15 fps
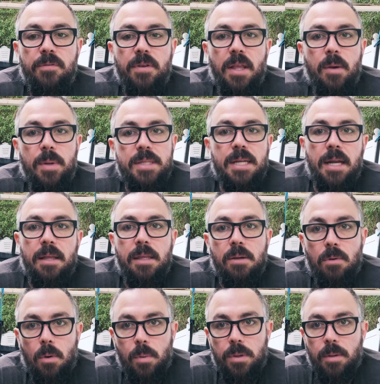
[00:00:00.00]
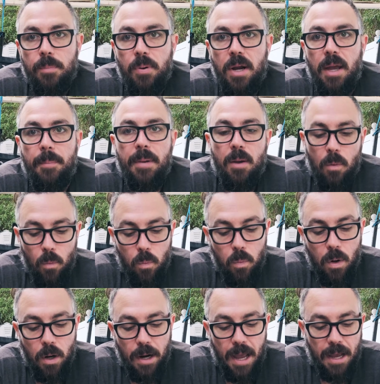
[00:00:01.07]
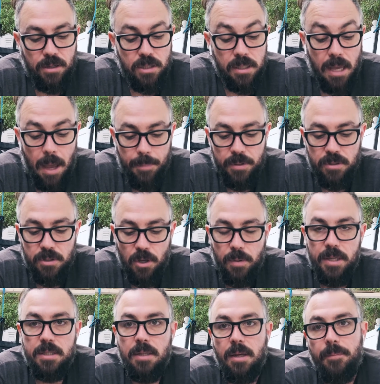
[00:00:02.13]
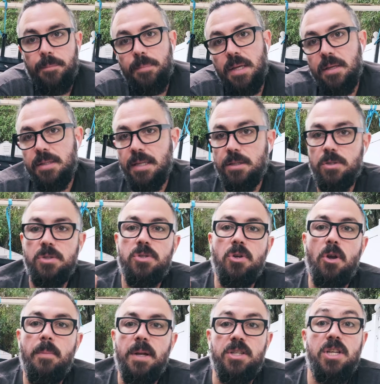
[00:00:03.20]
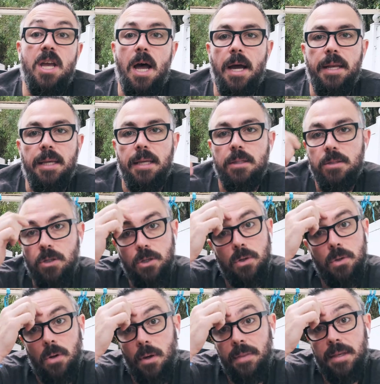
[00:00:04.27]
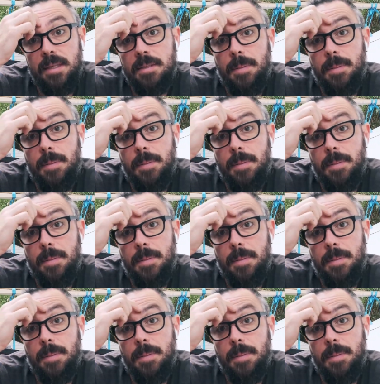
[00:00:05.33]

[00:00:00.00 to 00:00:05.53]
feel like we did anything wrong with the prep. What actually happens though is that because there's so much cutting in to do on these